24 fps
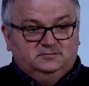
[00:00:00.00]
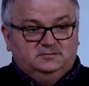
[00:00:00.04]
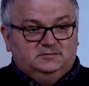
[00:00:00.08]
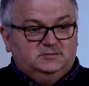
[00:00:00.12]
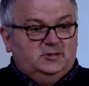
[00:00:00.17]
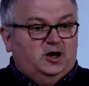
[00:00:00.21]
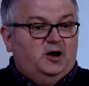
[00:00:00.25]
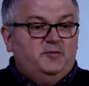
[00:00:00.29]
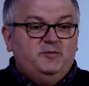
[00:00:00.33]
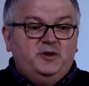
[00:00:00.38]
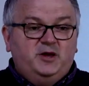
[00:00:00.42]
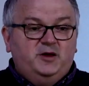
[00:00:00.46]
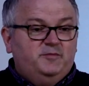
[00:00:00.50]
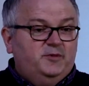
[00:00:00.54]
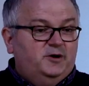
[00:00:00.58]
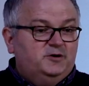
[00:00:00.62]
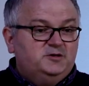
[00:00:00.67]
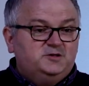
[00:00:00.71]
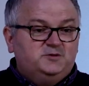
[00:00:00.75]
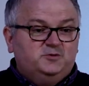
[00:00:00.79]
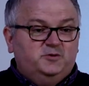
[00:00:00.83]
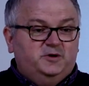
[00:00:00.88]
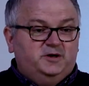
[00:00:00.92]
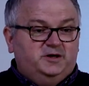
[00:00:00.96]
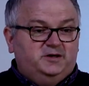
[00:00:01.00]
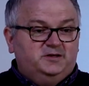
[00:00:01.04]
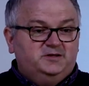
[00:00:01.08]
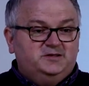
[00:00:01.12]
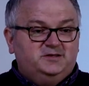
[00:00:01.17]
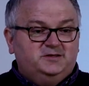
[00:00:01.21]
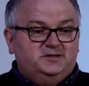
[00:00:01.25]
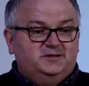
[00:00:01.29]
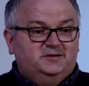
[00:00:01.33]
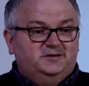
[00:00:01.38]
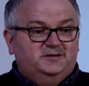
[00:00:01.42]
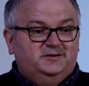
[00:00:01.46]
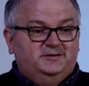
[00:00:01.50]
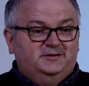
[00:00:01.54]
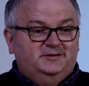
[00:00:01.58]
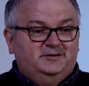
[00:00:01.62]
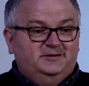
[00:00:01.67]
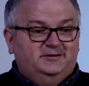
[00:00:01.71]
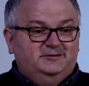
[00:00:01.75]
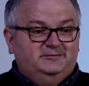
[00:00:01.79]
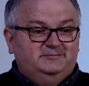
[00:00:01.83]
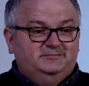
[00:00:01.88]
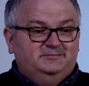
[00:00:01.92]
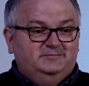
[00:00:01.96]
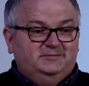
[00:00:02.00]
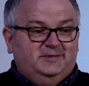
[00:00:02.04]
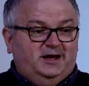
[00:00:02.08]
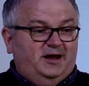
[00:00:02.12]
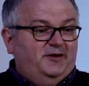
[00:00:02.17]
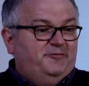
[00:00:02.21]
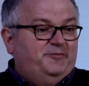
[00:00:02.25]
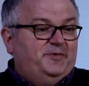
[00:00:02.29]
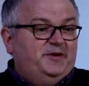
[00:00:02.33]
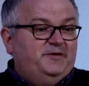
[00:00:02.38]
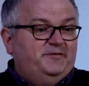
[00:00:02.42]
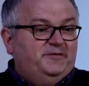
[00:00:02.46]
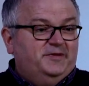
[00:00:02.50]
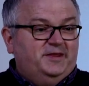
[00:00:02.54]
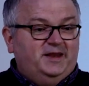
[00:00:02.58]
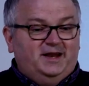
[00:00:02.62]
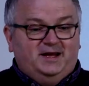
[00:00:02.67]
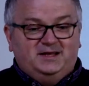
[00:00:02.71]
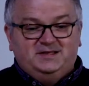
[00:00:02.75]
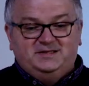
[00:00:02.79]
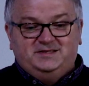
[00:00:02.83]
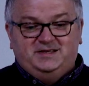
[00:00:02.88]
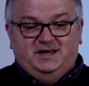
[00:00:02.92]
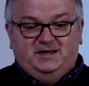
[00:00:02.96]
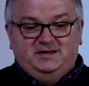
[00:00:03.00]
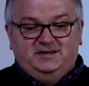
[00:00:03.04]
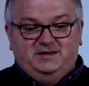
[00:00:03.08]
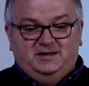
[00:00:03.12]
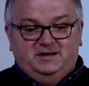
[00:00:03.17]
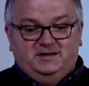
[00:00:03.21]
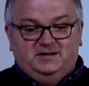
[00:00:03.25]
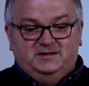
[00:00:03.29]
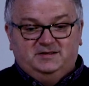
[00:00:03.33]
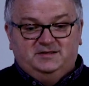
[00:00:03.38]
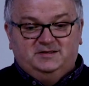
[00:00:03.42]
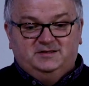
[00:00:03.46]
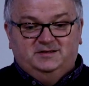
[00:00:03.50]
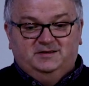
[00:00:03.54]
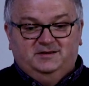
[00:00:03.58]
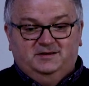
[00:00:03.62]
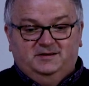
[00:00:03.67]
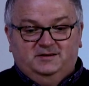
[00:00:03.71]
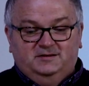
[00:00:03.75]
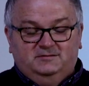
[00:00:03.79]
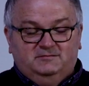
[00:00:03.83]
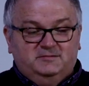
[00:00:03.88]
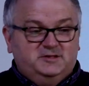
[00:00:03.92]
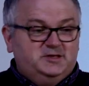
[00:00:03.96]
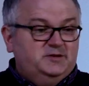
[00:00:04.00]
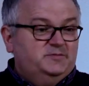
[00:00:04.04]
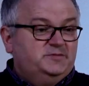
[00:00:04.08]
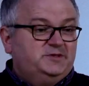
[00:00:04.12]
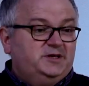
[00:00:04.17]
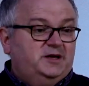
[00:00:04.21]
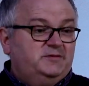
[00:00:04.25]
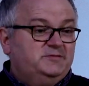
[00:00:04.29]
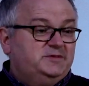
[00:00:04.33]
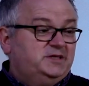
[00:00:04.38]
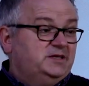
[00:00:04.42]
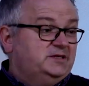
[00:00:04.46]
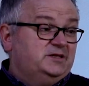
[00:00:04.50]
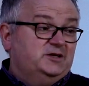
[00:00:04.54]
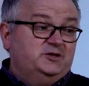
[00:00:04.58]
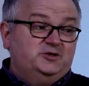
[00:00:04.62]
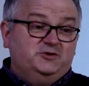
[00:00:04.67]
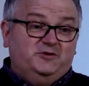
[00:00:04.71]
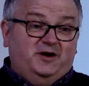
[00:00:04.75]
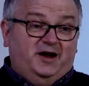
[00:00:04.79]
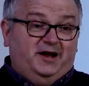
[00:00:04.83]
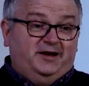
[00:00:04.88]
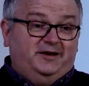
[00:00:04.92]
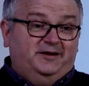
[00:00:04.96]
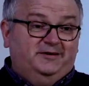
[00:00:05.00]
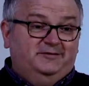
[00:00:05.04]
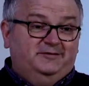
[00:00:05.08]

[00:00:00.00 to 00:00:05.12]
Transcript: I'm here most weeks. Have been for the last 10 years. Sometimes it's a drag.